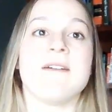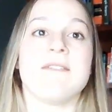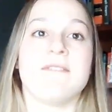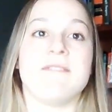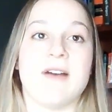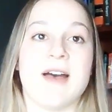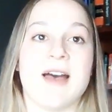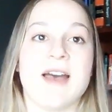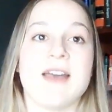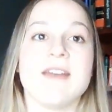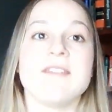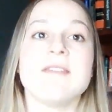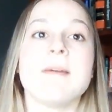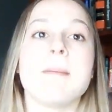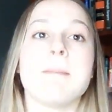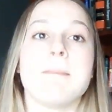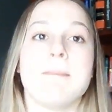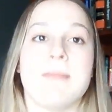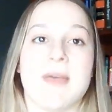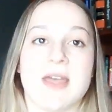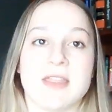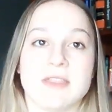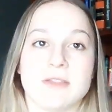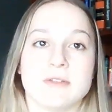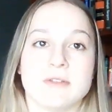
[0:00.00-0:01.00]

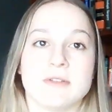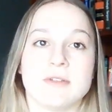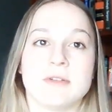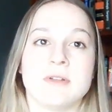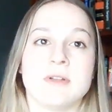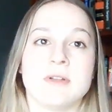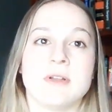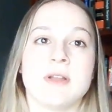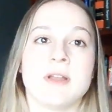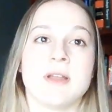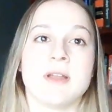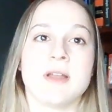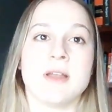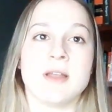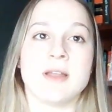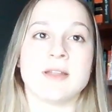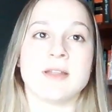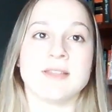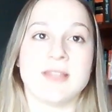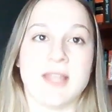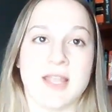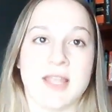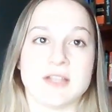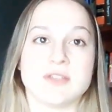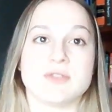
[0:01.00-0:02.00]
5-methyl
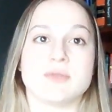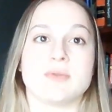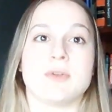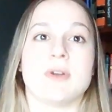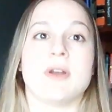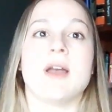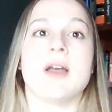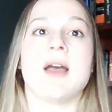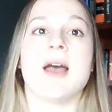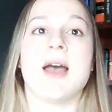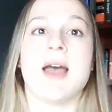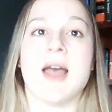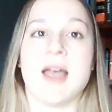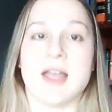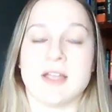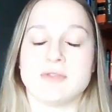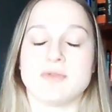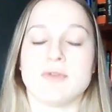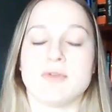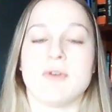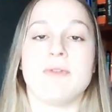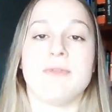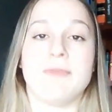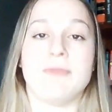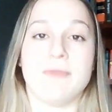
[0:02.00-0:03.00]

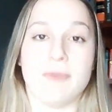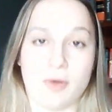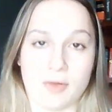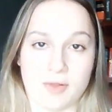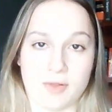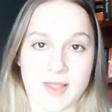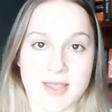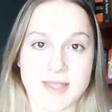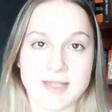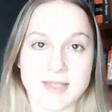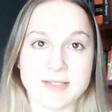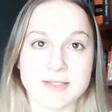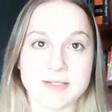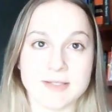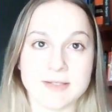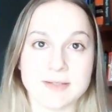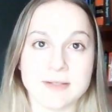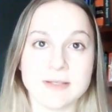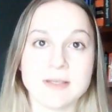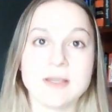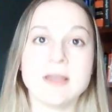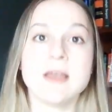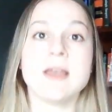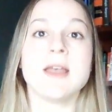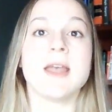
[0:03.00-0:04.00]
tetrahydrofolate,
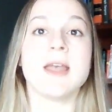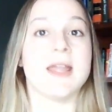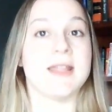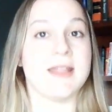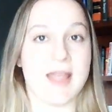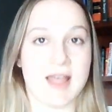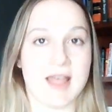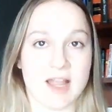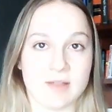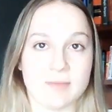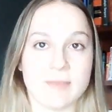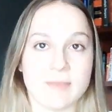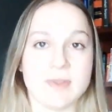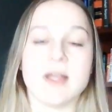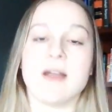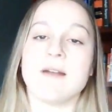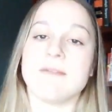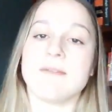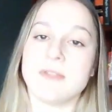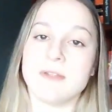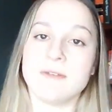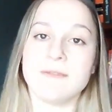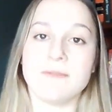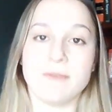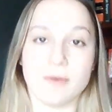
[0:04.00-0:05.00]
an element
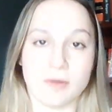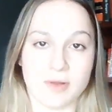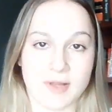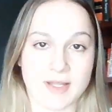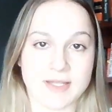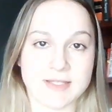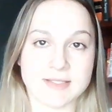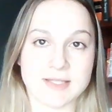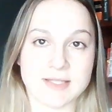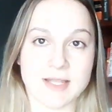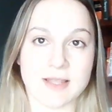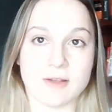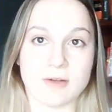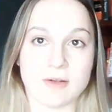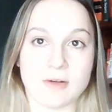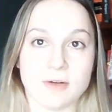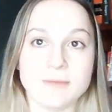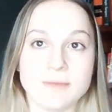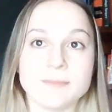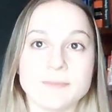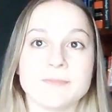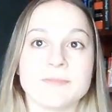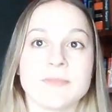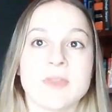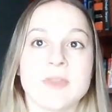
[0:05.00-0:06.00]
of the folate
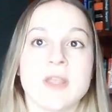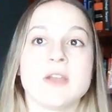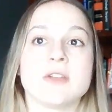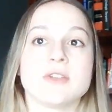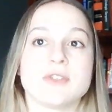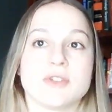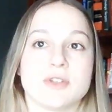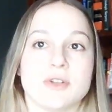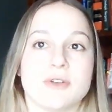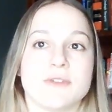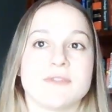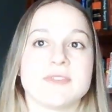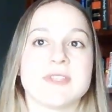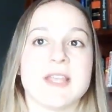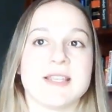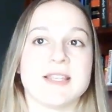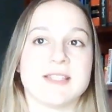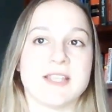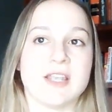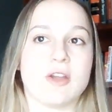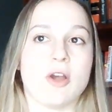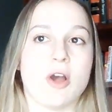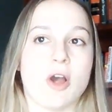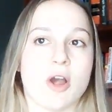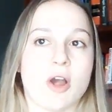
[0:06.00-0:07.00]
cycle, serves as
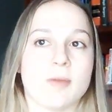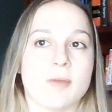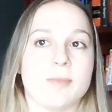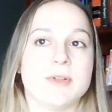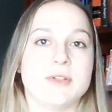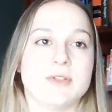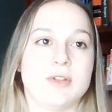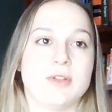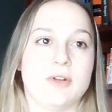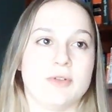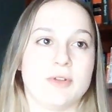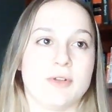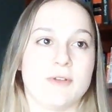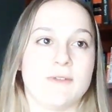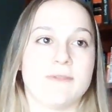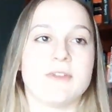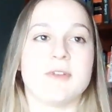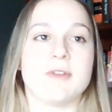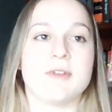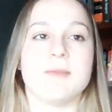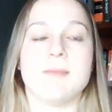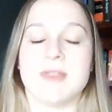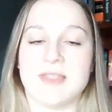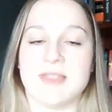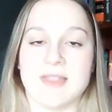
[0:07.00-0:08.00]
a carbon donor
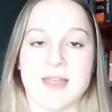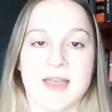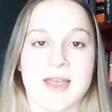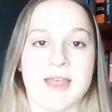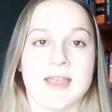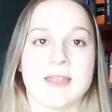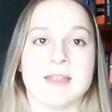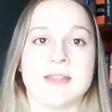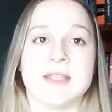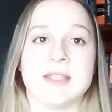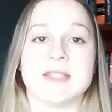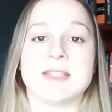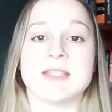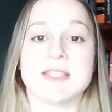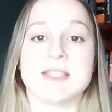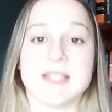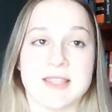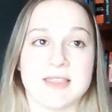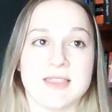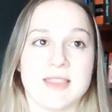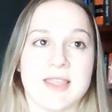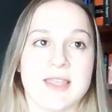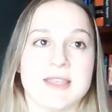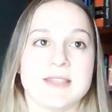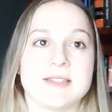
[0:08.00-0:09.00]
for methionine
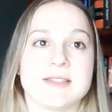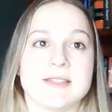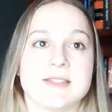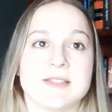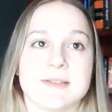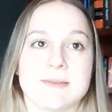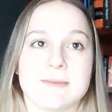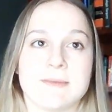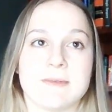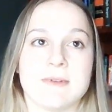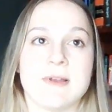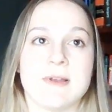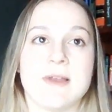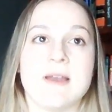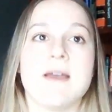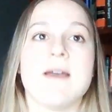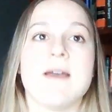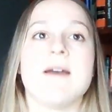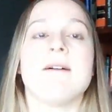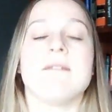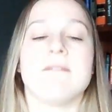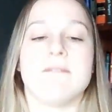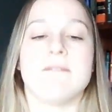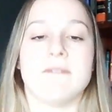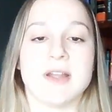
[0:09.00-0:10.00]
synthase.
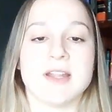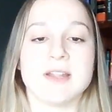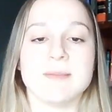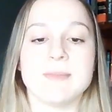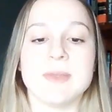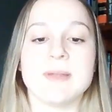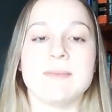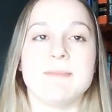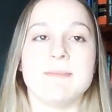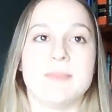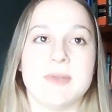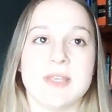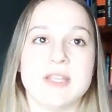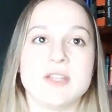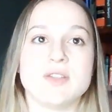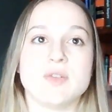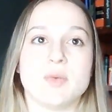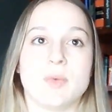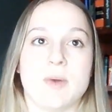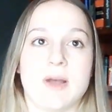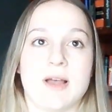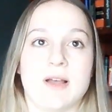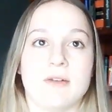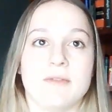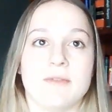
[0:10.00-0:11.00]
Vitamin
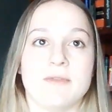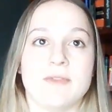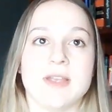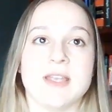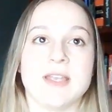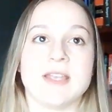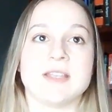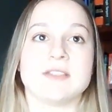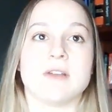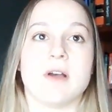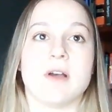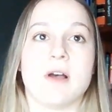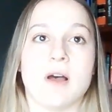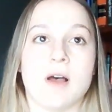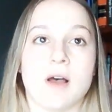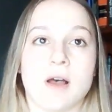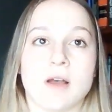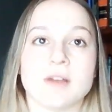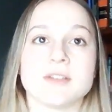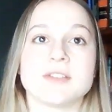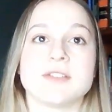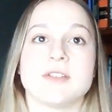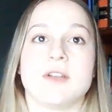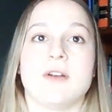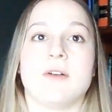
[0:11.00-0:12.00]
B12 is
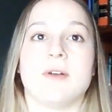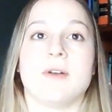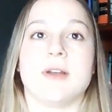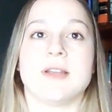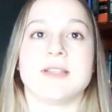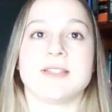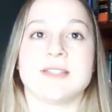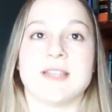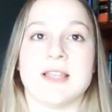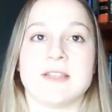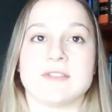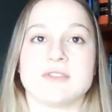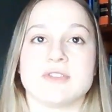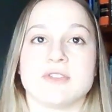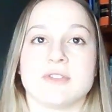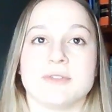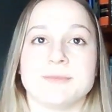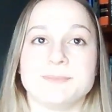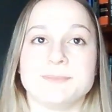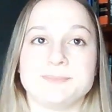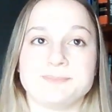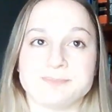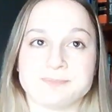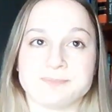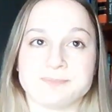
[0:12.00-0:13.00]
also essential